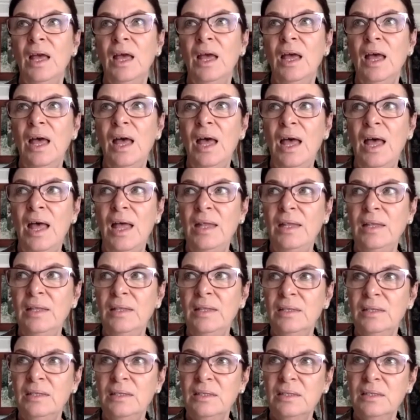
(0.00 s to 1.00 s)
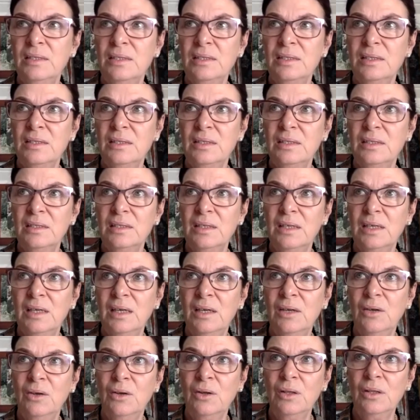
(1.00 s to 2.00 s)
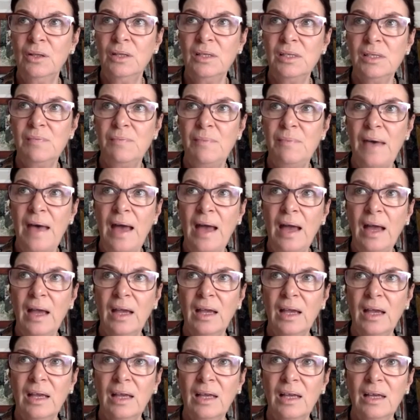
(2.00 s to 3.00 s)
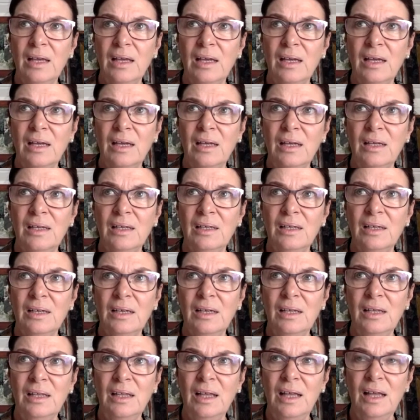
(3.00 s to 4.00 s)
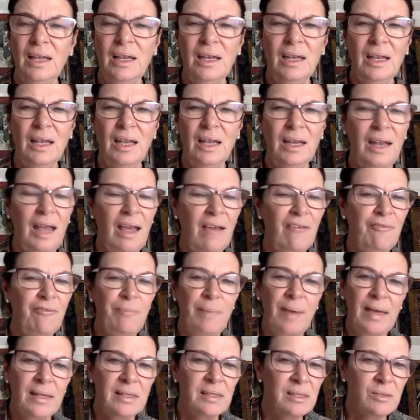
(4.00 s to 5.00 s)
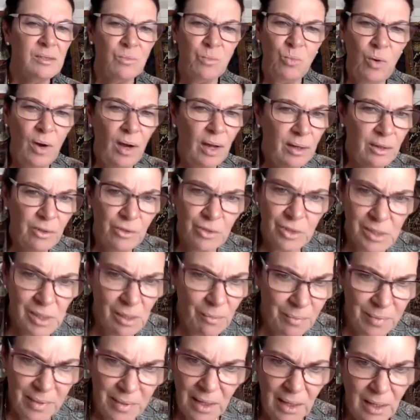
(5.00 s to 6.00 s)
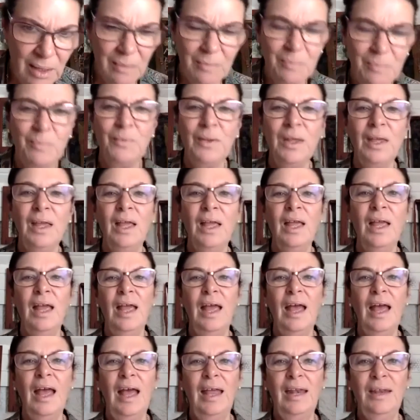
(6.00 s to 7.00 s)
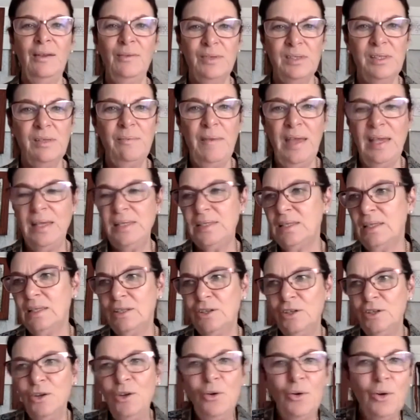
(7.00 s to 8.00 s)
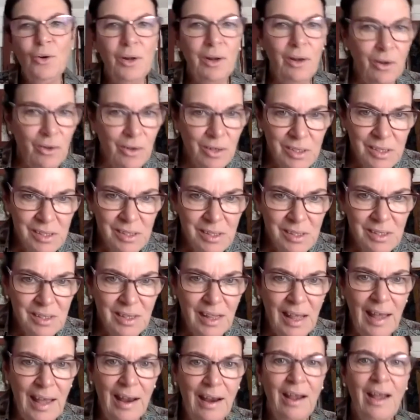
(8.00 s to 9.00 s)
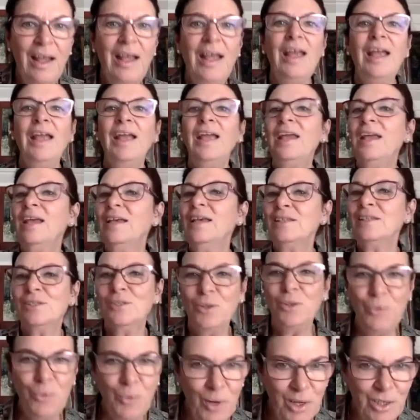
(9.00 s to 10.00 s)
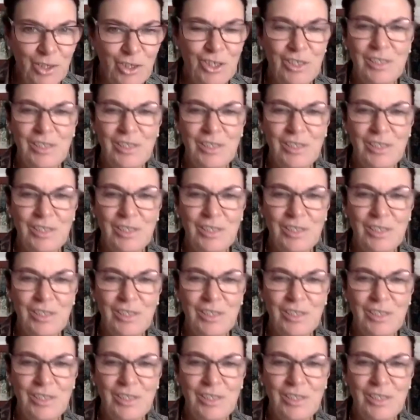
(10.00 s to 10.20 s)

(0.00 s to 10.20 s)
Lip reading: And he called us back at 1:30 or something. And it was amazing. There are no clocks there. He has no watches.